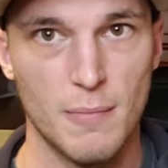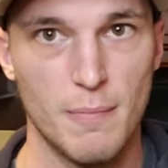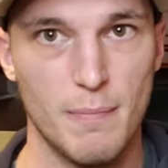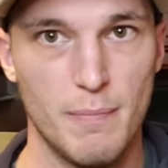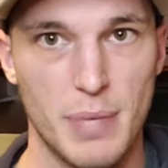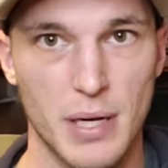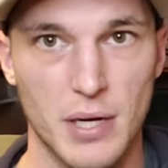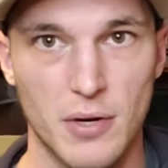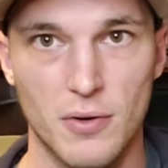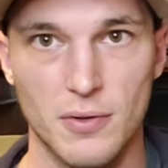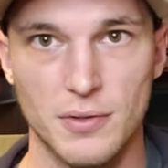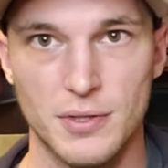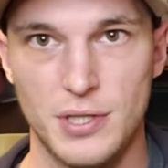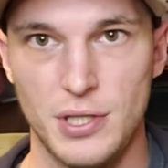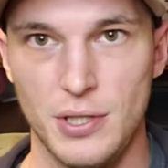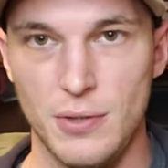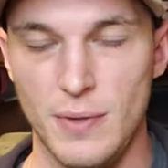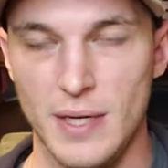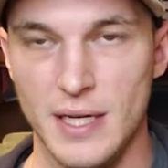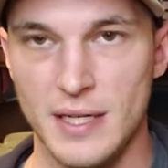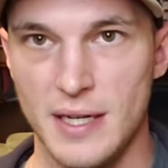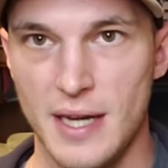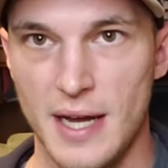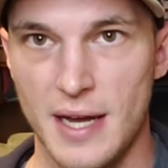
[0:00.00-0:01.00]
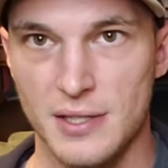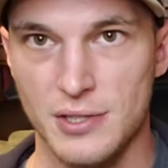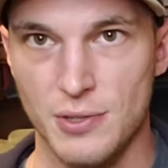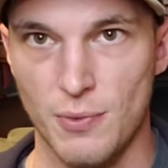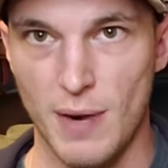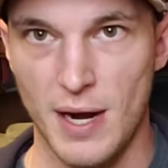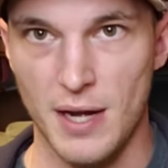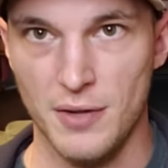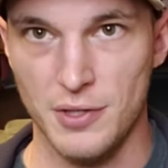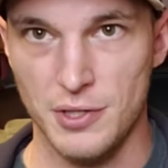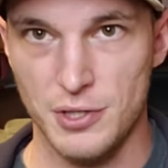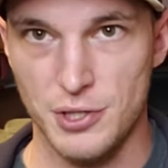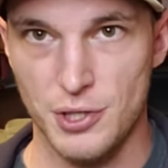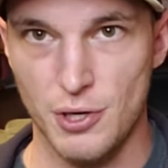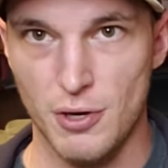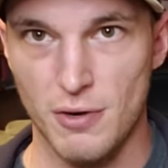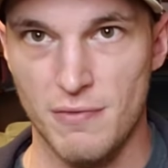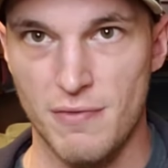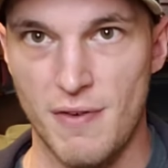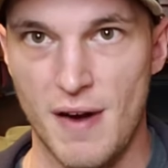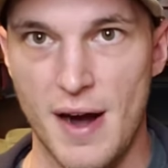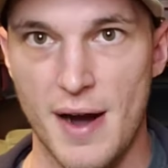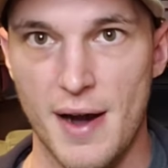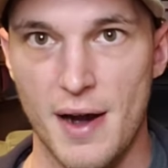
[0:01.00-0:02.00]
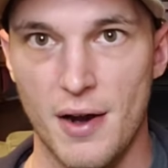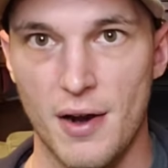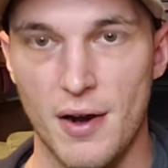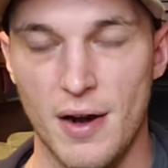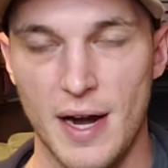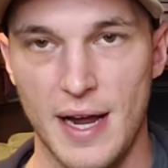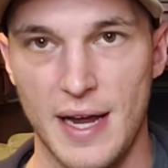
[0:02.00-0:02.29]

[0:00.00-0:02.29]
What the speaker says: built to index around the Surefire,